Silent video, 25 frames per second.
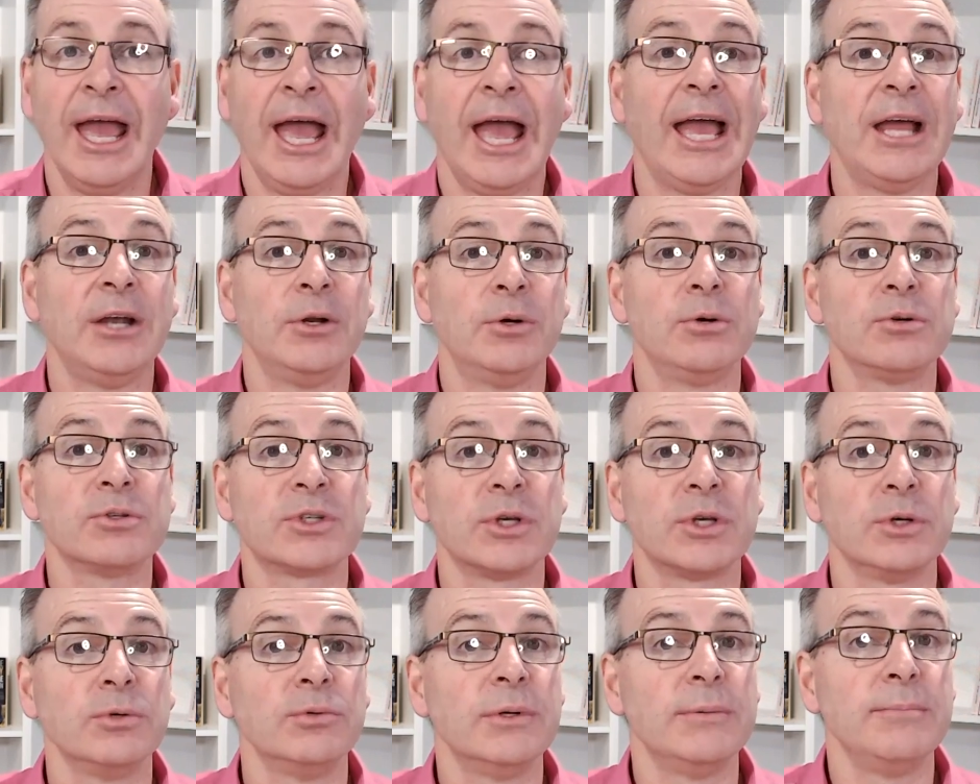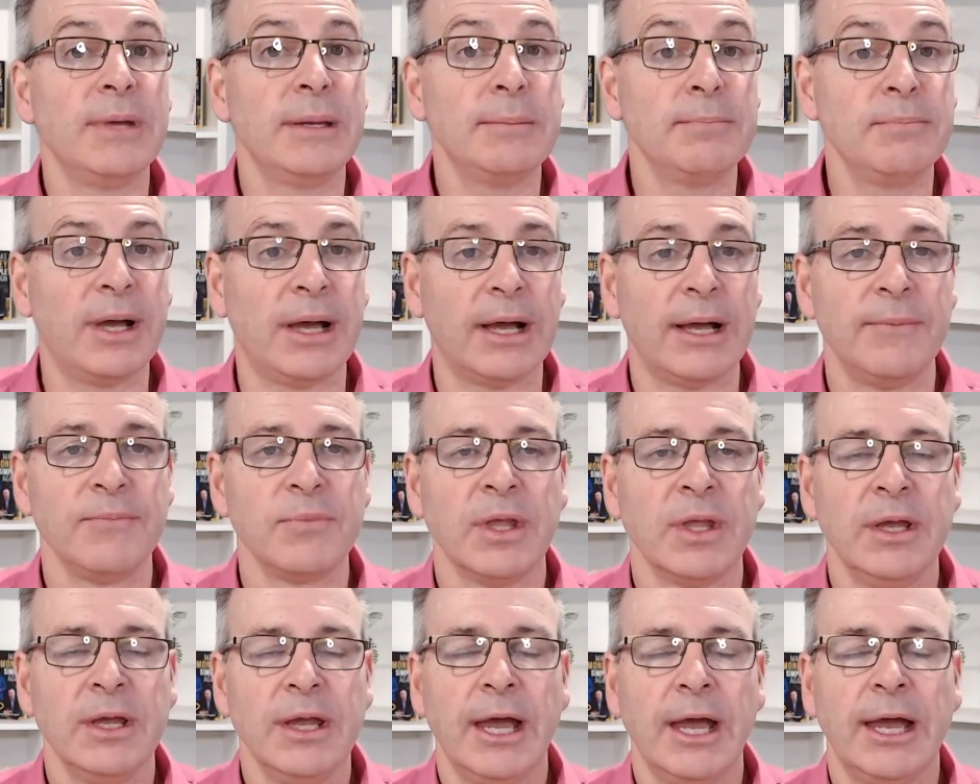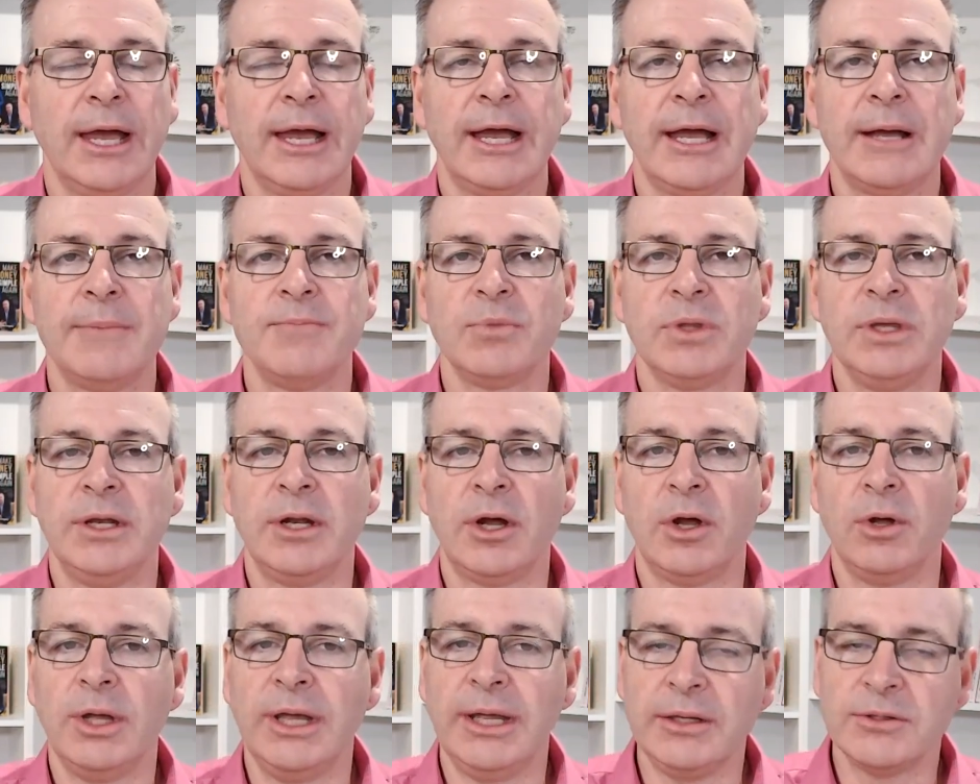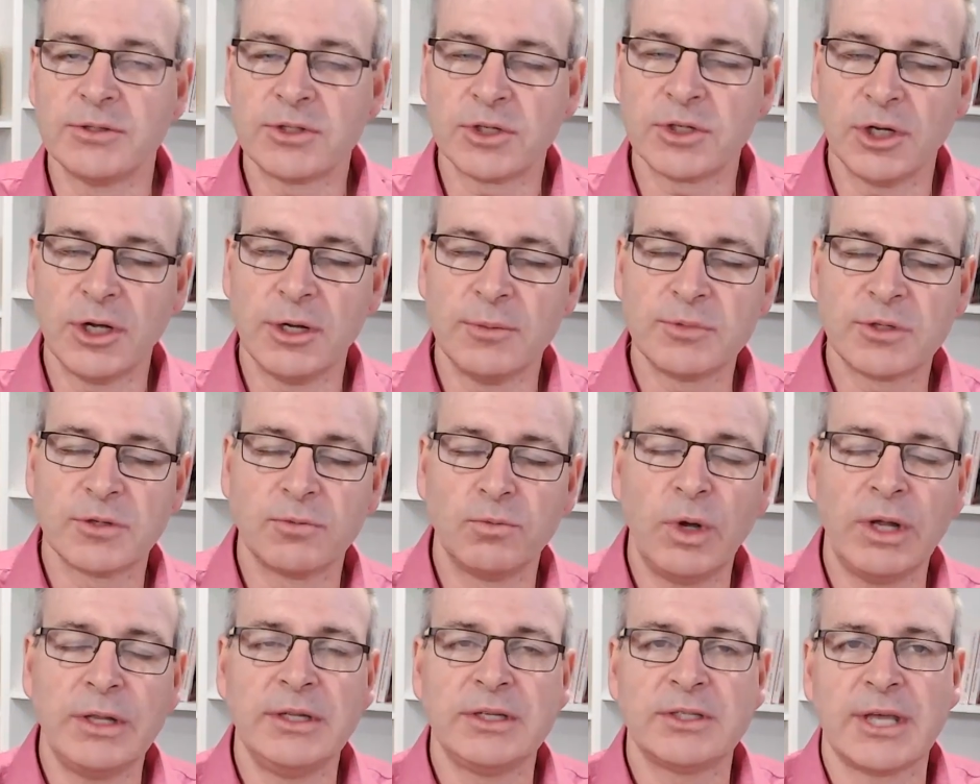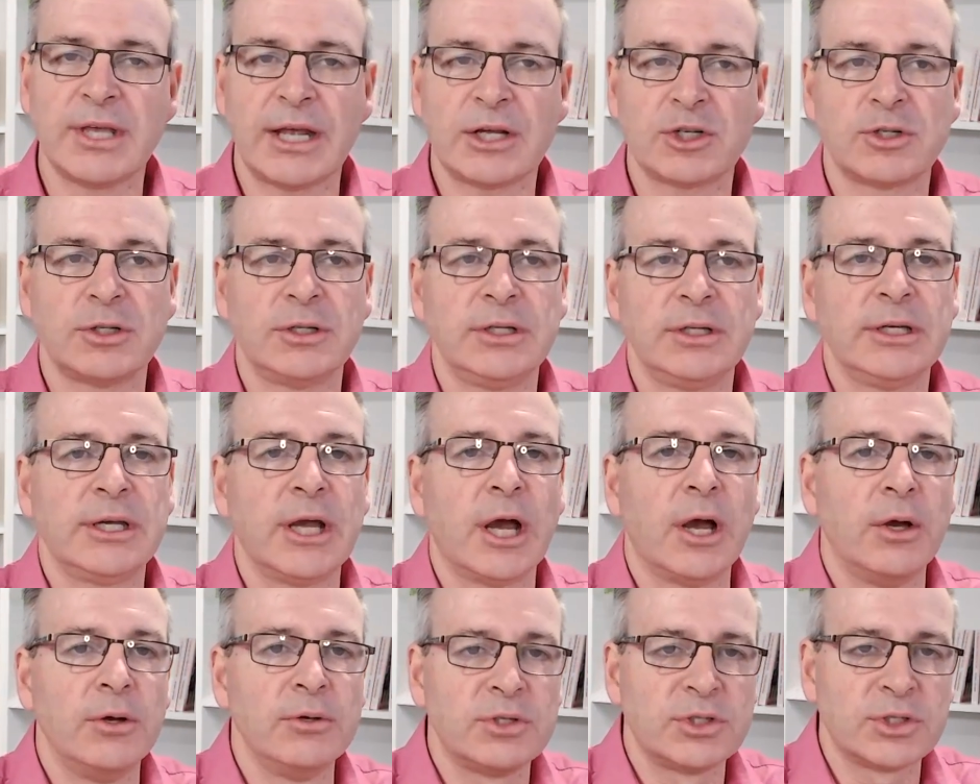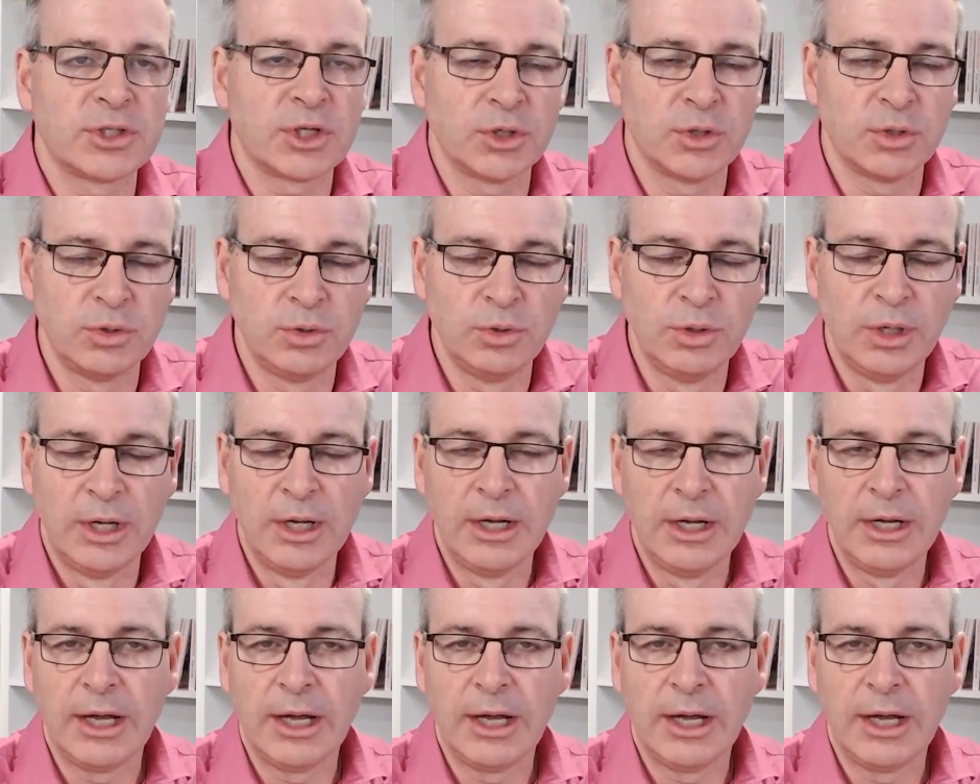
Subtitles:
And also remember, in terms of when this actually goes to